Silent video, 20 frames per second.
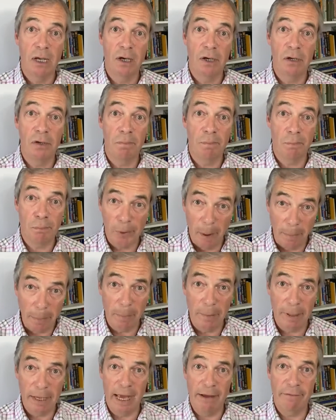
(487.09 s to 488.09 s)
who
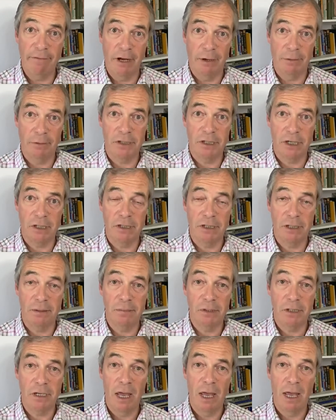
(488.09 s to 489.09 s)
probably have health
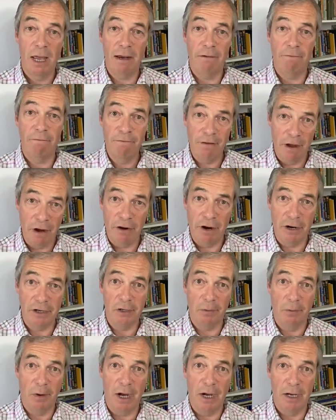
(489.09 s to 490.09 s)
systems inferior
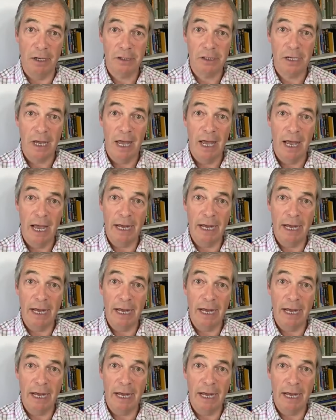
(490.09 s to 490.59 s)
to ours